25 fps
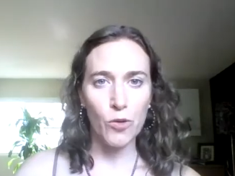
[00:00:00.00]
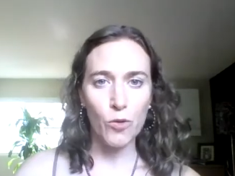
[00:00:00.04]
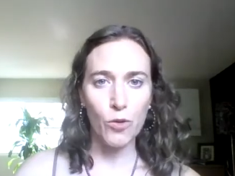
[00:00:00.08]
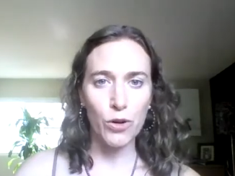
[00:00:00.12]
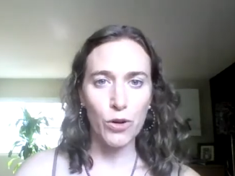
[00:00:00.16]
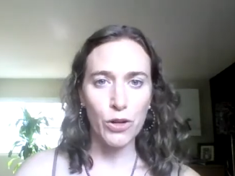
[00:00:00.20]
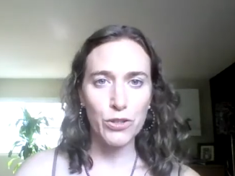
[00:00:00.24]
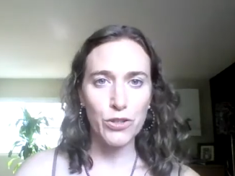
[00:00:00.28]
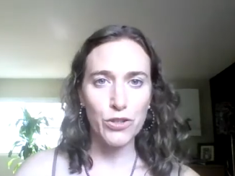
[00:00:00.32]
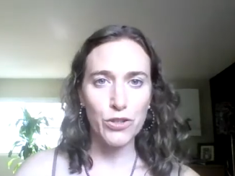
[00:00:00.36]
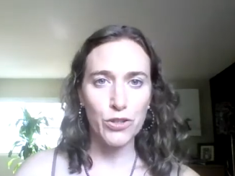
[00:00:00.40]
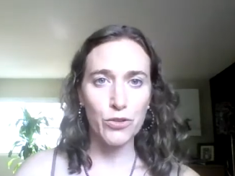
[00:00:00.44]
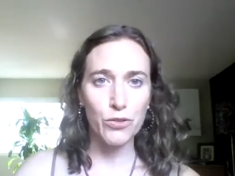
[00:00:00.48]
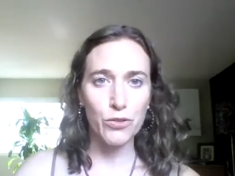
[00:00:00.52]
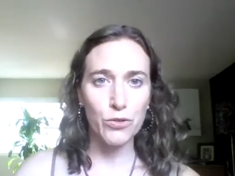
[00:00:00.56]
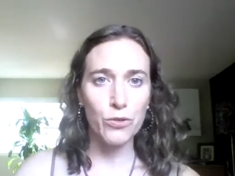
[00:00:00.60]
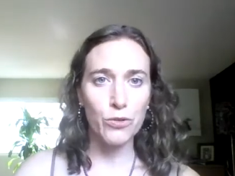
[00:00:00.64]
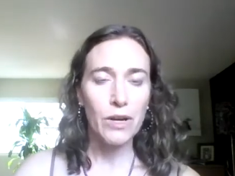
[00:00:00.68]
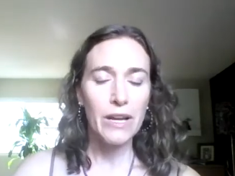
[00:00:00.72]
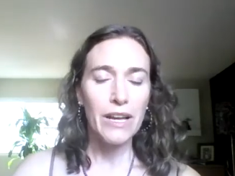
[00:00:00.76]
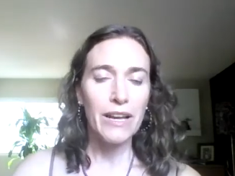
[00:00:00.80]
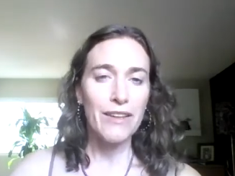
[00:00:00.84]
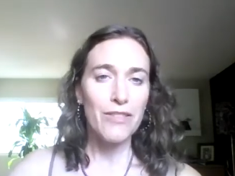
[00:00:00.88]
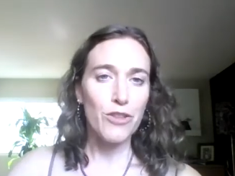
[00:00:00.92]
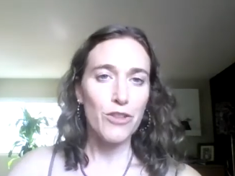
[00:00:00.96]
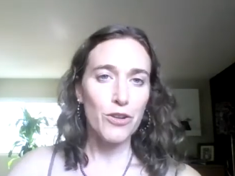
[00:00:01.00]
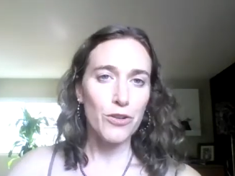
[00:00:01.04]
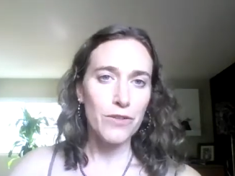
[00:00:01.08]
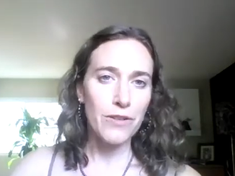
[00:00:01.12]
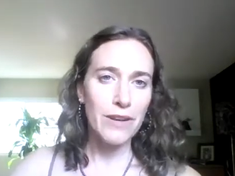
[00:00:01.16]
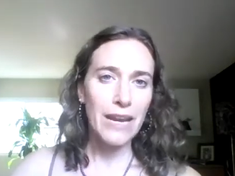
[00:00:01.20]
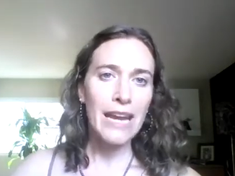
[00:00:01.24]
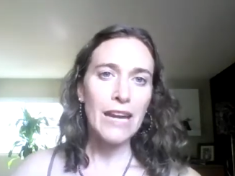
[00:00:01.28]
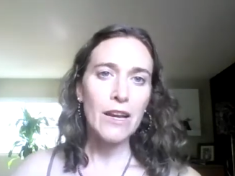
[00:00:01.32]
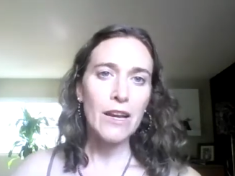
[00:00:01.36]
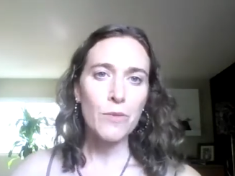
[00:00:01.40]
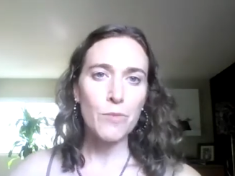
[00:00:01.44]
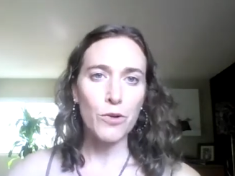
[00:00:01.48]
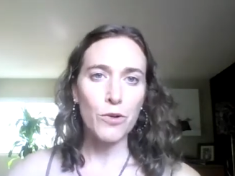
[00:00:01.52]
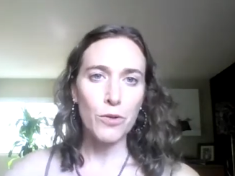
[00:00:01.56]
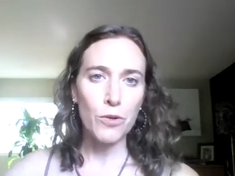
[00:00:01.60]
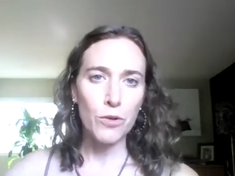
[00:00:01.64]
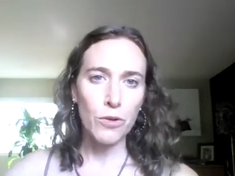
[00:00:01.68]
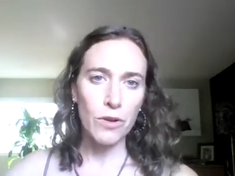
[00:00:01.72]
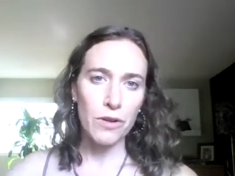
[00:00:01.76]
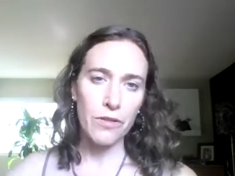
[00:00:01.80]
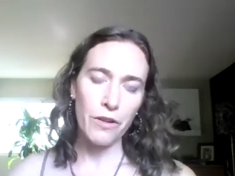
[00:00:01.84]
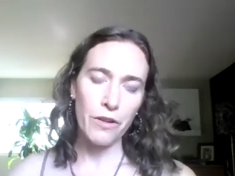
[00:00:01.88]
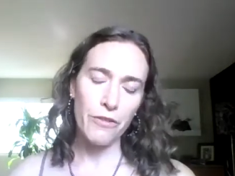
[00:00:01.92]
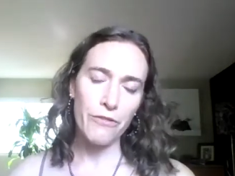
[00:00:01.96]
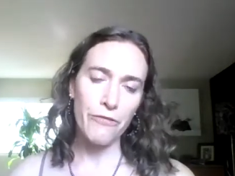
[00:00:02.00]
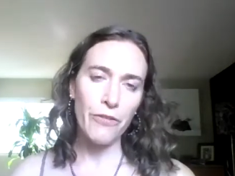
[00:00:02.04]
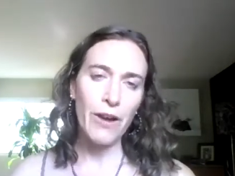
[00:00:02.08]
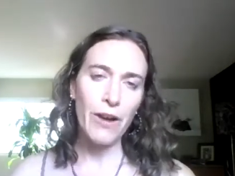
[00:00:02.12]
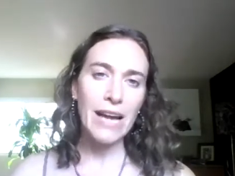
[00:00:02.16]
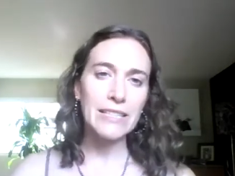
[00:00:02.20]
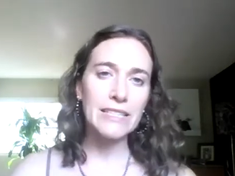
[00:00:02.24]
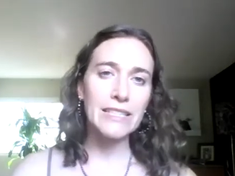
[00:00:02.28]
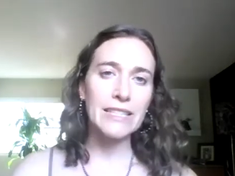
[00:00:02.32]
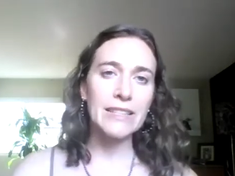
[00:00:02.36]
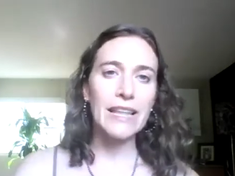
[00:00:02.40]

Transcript: or to their neighbor or their friend.